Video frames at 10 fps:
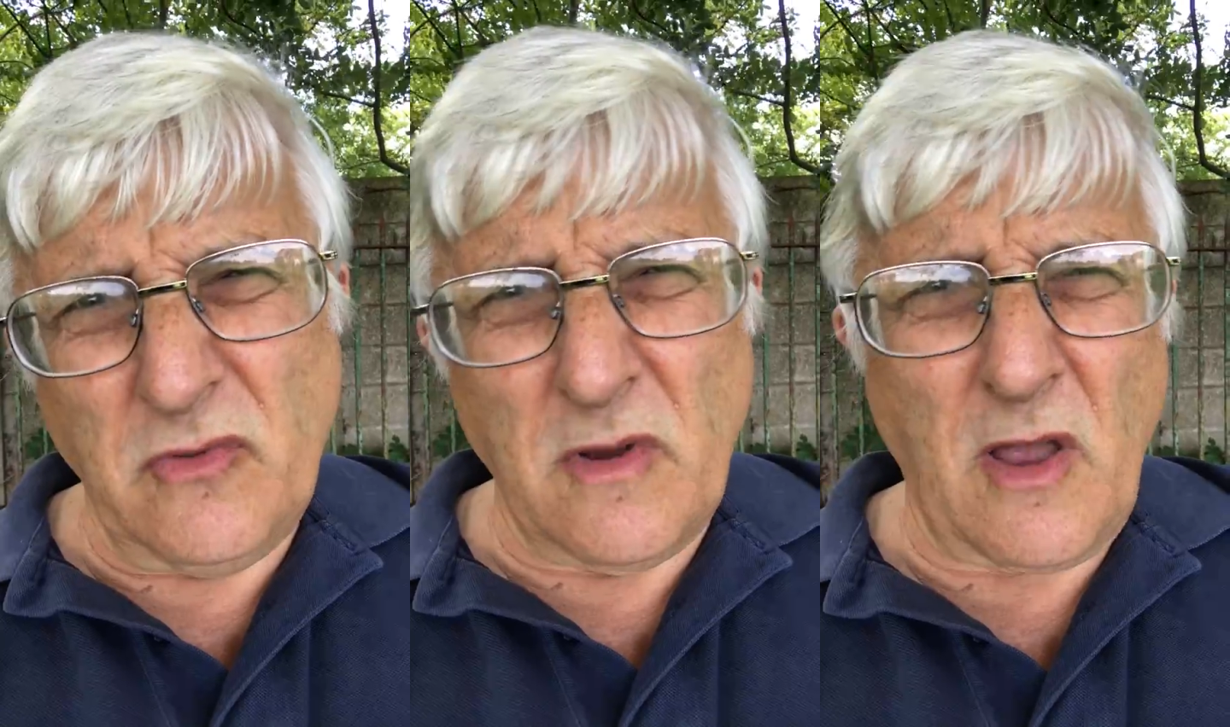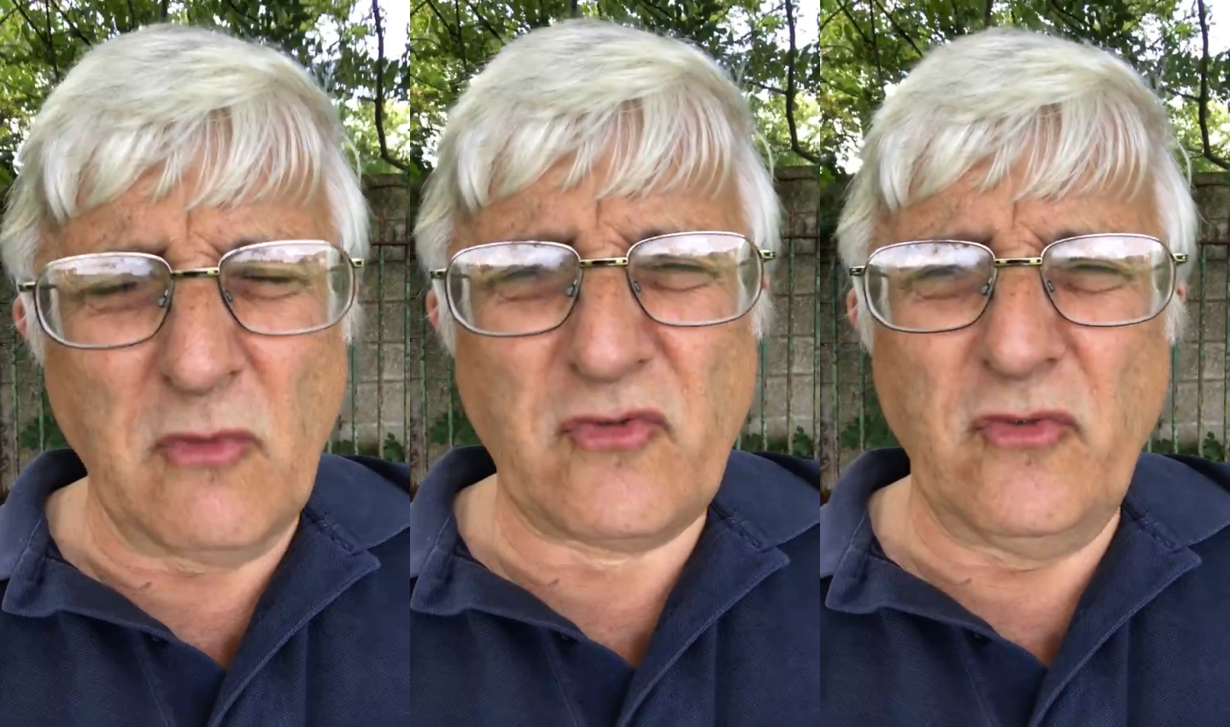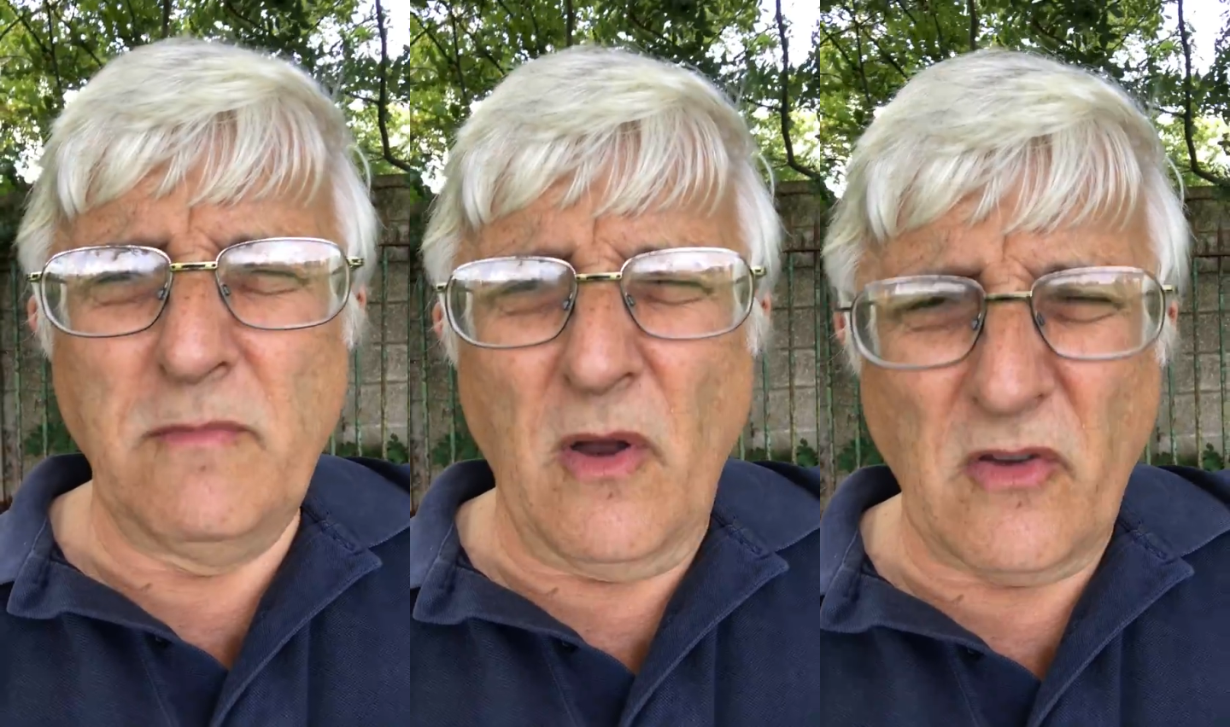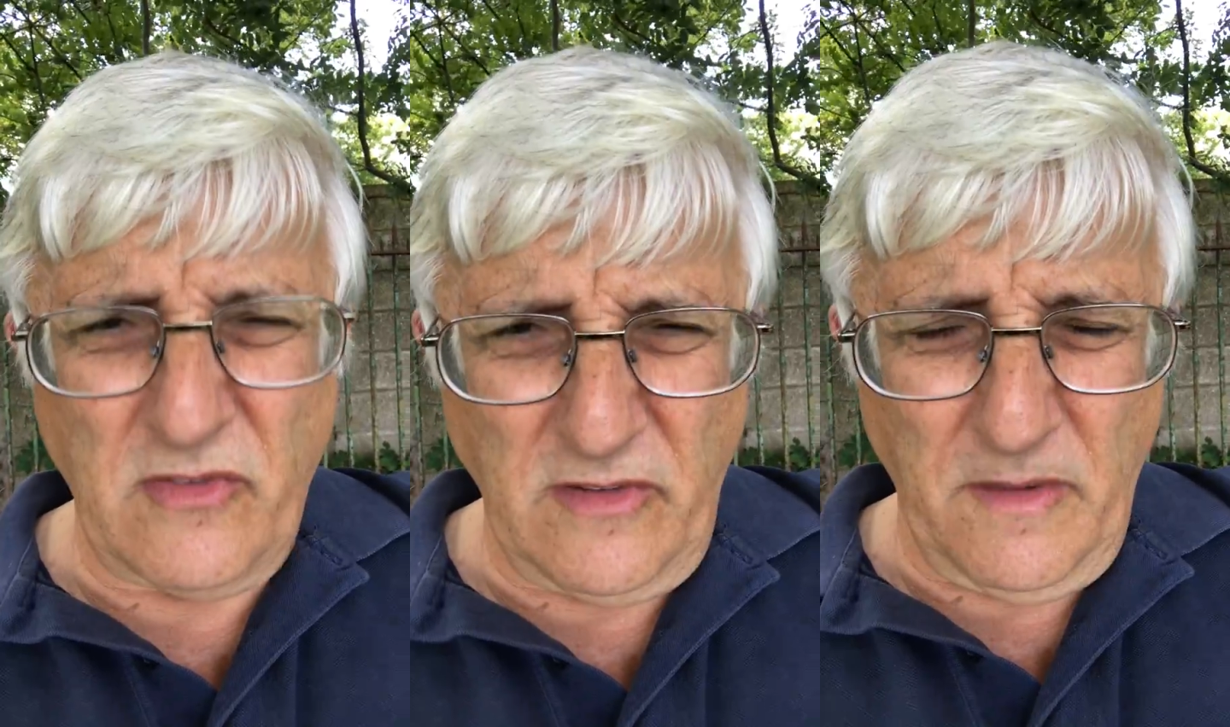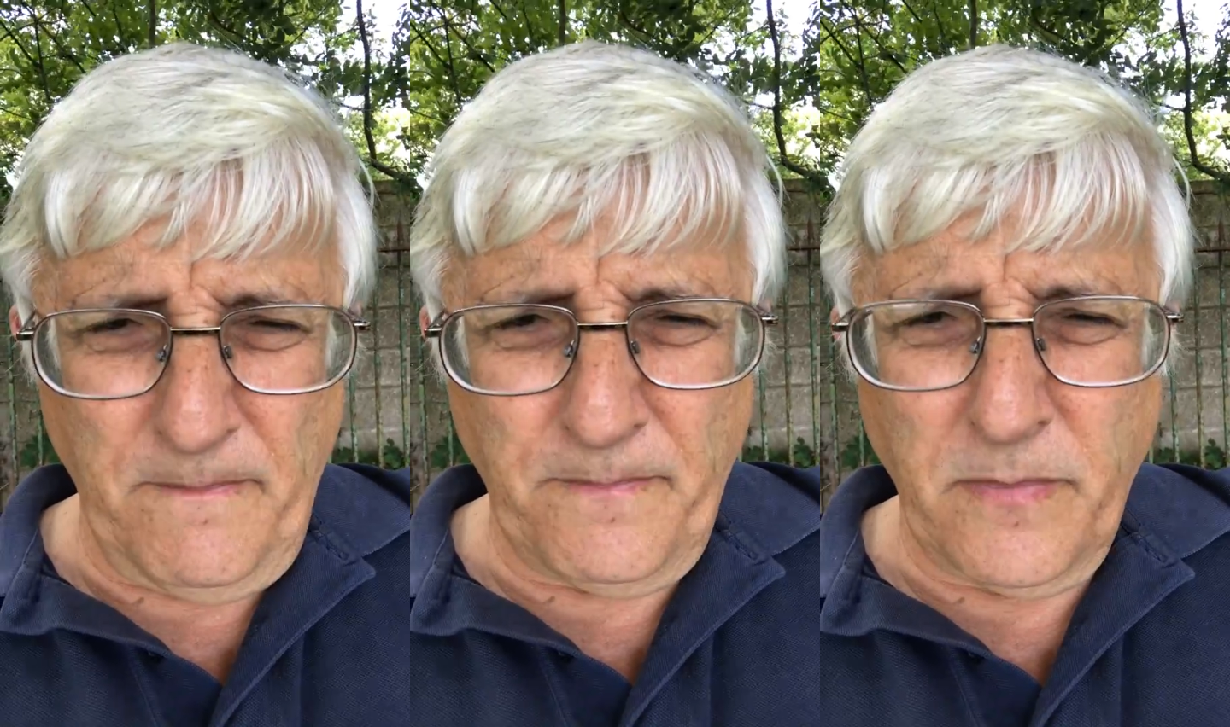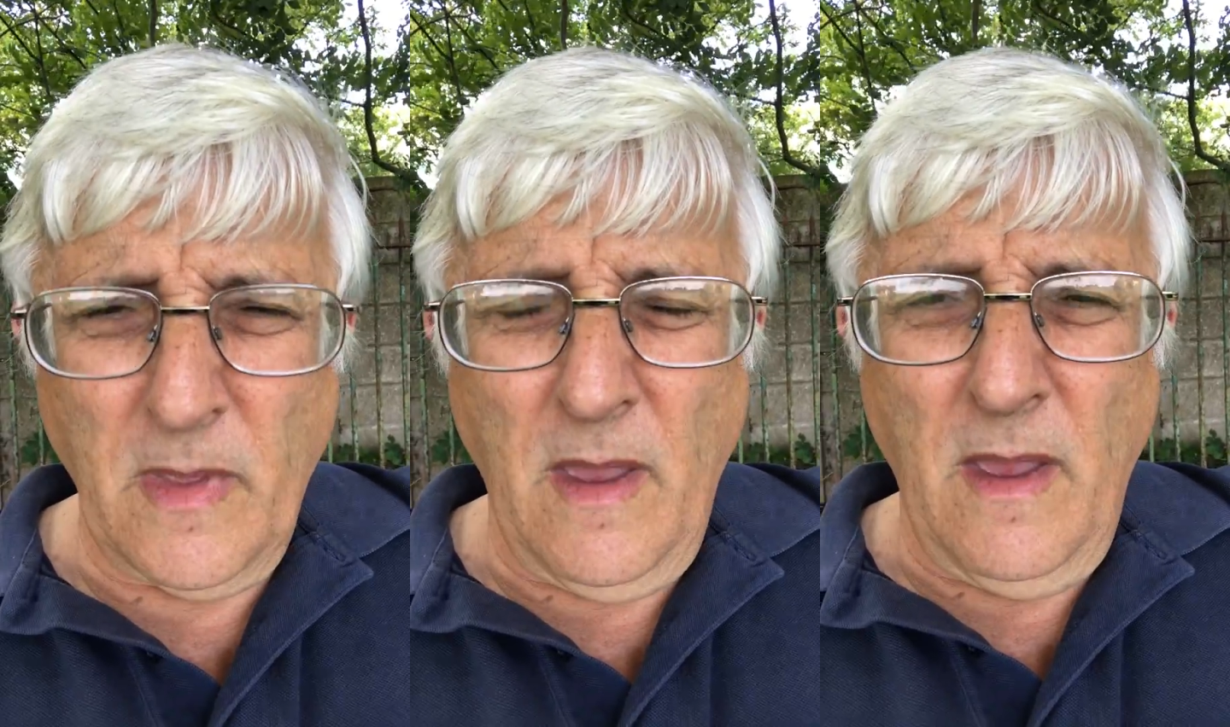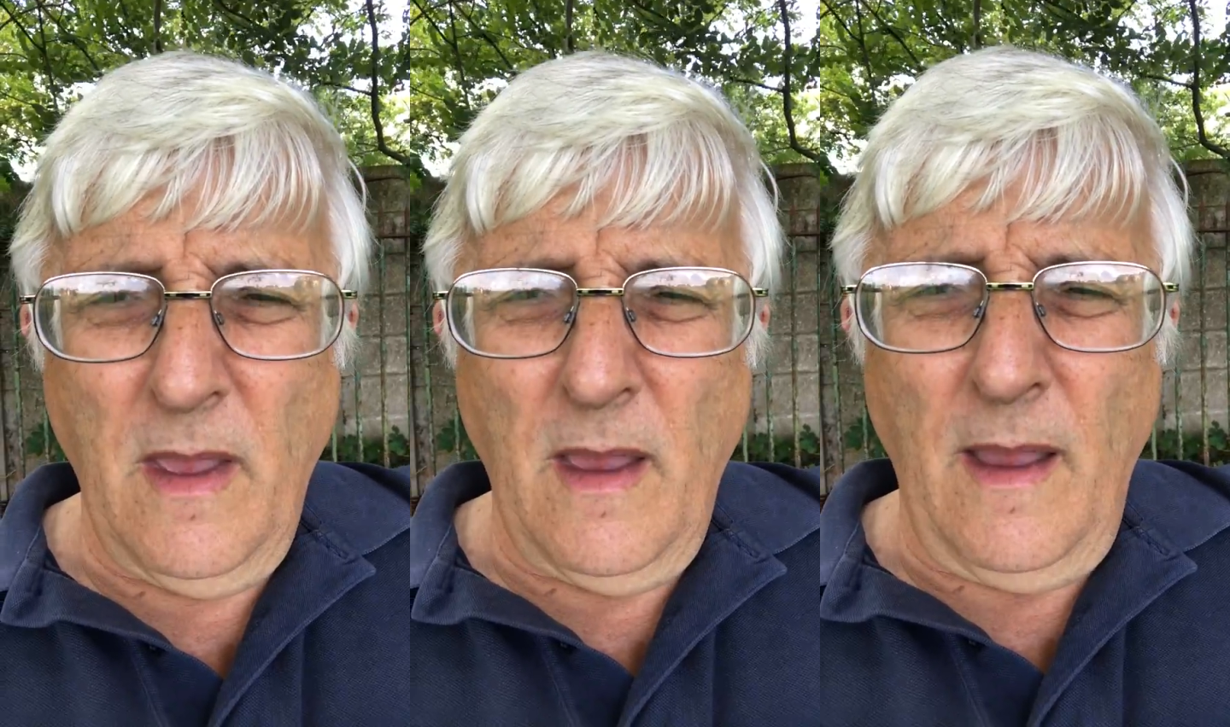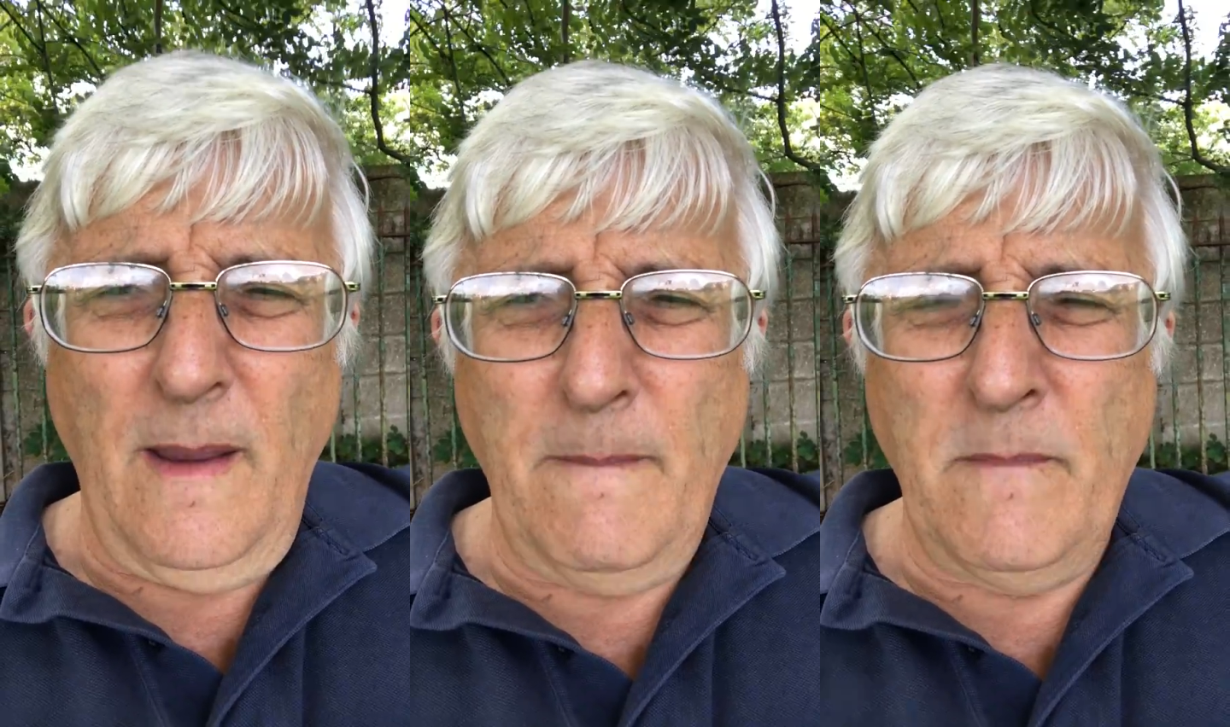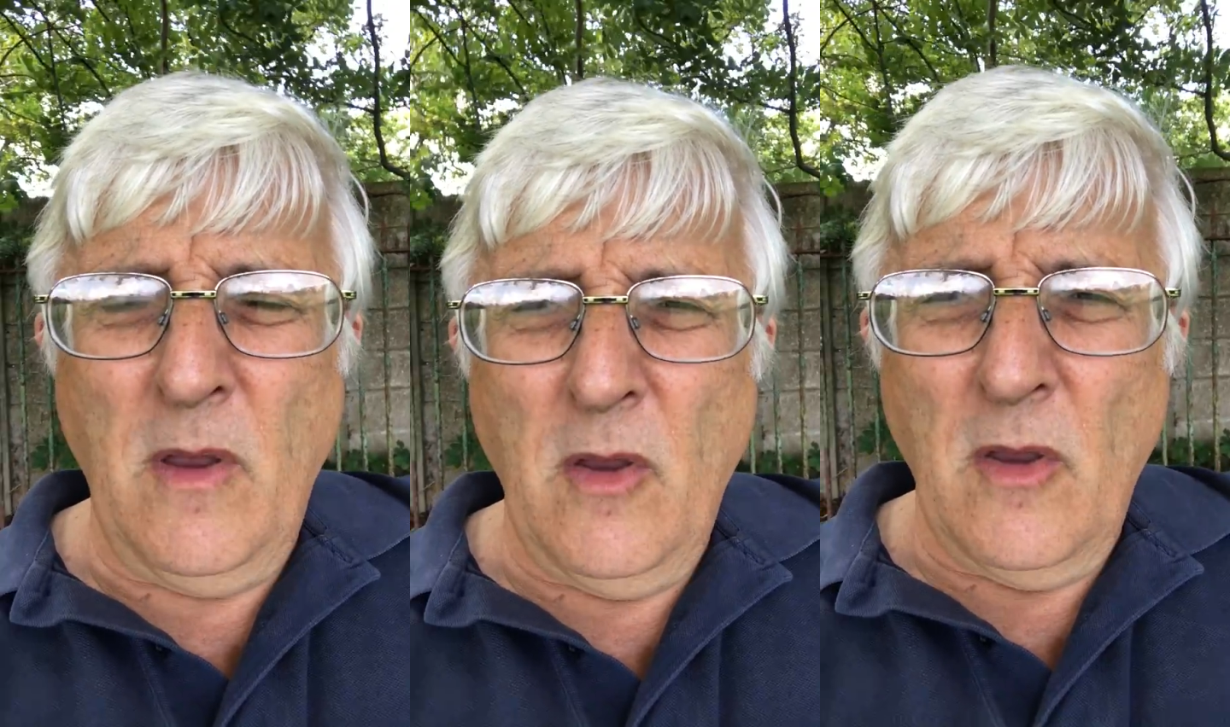or cultural Marxism, and